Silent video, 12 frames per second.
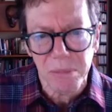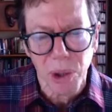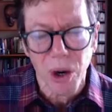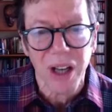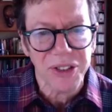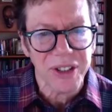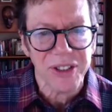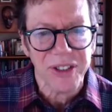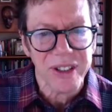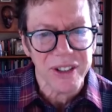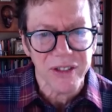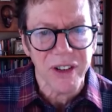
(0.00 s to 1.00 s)
process and
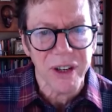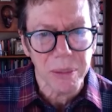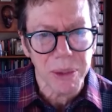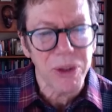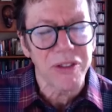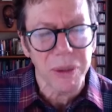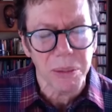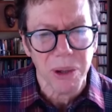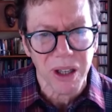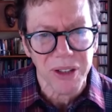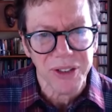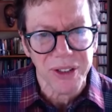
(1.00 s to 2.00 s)
it's a very beautiful
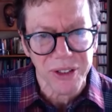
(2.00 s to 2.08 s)
process.